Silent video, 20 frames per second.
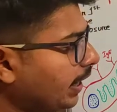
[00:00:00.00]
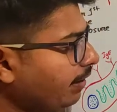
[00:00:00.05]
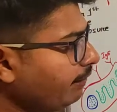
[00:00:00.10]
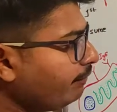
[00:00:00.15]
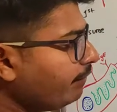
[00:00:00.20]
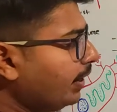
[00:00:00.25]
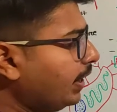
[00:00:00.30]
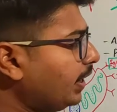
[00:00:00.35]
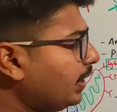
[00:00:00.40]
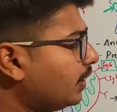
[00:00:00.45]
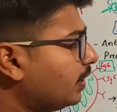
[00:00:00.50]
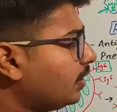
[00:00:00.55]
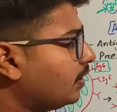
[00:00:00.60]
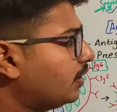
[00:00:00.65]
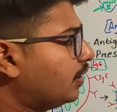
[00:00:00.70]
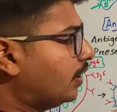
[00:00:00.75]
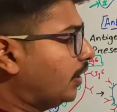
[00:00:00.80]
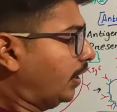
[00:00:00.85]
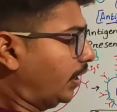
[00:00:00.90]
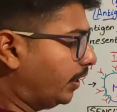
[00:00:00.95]
if it
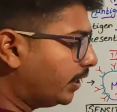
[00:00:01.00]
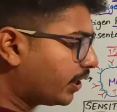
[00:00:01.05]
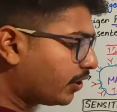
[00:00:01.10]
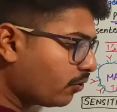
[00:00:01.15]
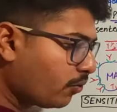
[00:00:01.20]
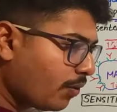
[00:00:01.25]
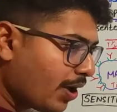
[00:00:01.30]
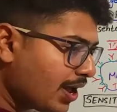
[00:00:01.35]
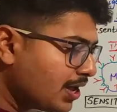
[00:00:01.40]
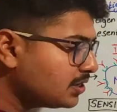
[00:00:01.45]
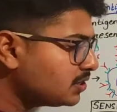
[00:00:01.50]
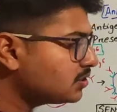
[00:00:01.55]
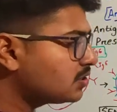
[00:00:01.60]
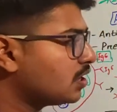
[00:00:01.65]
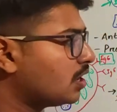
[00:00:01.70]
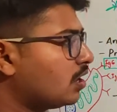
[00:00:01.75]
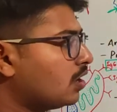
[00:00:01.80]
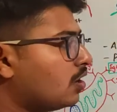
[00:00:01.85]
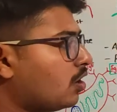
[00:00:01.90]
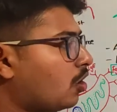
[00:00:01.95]

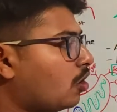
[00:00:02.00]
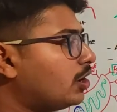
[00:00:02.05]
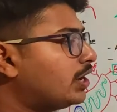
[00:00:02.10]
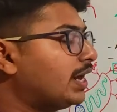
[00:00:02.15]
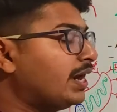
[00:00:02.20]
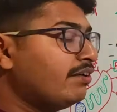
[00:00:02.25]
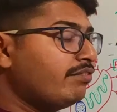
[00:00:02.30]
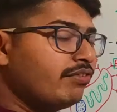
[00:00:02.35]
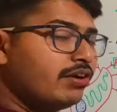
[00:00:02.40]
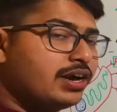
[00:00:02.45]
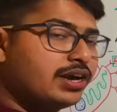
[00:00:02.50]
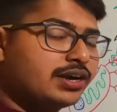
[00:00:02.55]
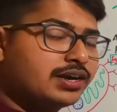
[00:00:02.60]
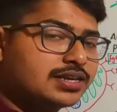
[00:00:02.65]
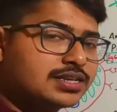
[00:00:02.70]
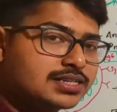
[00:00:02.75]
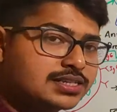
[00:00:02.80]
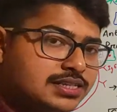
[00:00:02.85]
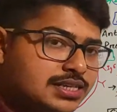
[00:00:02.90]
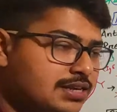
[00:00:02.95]
requires or if it
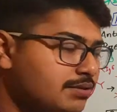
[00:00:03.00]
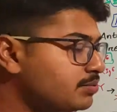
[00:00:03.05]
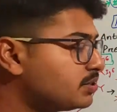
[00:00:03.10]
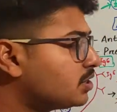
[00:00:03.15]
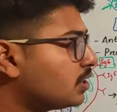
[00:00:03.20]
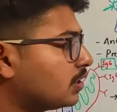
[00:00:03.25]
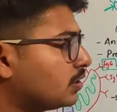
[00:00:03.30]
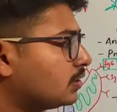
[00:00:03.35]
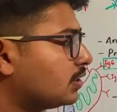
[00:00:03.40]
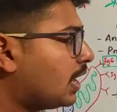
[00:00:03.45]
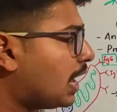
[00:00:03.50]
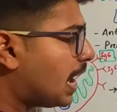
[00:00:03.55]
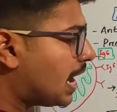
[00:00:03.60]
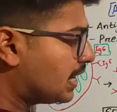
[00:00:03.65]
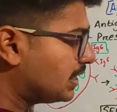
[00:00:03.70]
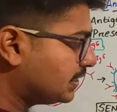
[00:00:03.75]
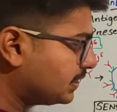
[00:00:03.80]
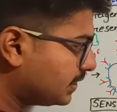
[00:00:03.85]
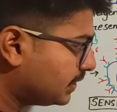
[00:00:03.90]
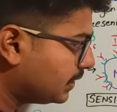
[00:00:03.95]
receives the
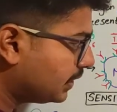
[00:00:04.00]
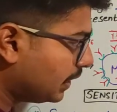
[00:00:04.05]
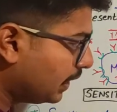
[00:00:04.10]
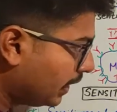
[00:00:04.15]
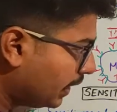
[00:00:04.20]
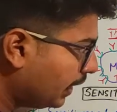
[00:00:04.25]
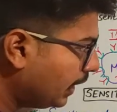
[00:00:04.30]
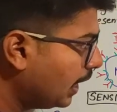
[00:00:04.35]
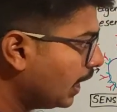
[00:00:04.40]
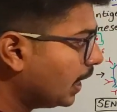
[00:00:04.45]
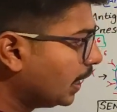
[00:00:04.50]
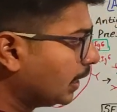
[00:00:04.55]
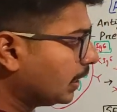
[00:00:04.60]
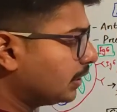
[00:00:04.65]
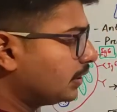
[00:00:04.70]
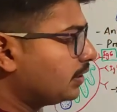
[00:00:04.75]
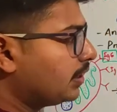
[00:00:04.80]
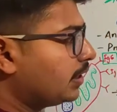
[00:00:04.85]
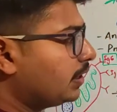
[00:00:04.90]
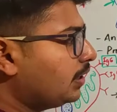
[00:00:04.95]
IgE,
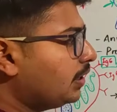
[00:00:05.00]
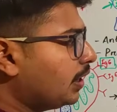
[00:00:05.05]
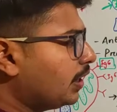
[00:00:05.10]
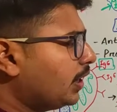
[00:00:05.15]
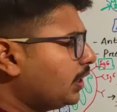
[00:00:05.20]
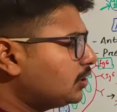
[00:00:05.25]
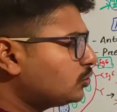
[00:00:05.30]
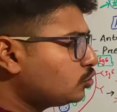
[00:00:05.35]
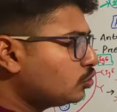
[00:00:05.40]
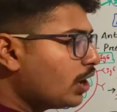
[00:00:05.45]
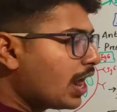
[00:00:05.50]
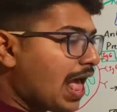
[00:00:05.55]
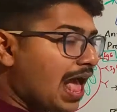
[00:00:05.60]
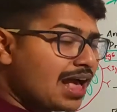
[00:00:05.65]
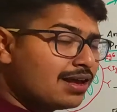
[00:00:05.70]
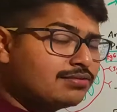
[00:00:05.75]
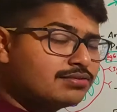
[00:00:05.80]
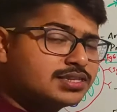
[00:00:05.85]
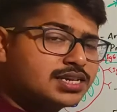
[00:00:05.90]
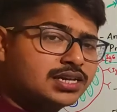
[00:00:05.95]
then it should
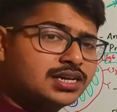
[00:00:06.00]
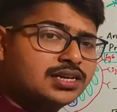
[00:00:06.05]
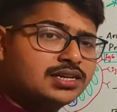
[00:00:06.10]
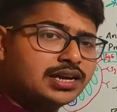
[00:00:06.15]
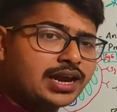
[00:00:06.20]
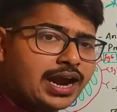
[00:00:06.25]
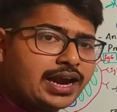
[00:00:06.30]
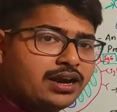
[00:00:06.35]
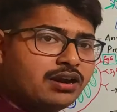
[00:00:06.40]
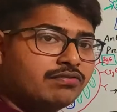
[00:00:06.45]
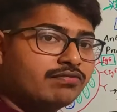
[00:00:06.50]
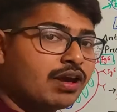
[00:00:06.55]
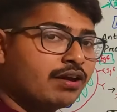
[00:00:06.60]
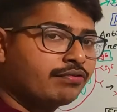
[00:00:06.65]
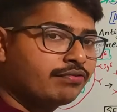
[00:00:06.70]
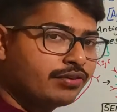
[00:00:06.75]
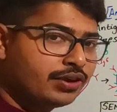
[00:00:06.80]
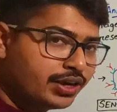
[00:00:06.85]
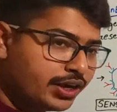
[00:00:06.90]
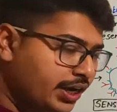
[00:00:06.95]
have certain kind of
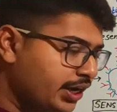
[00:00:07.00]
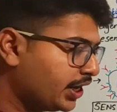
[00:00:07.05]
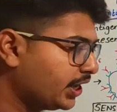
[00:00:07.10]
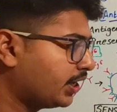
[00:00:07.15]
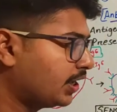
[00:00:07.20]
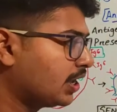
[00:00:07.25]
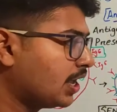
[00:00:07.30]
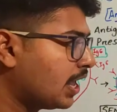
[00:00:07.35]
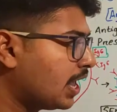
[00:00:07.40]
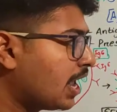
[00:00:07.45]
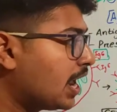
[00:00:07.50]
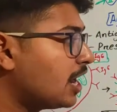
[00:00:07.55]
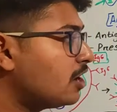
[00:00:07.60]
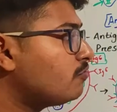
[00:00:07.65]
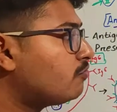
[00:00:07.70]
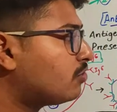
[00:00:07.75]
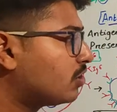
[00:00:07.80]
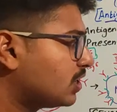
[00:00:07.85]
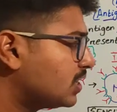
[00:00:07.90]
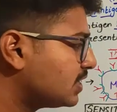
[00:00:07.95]
affinity.
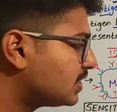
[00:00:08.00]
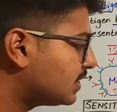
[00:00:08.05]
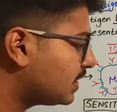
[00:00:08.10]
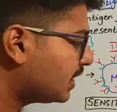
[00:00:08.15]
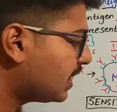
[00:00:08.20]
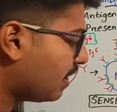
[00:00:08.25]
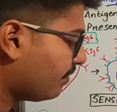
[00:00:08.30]
And what is that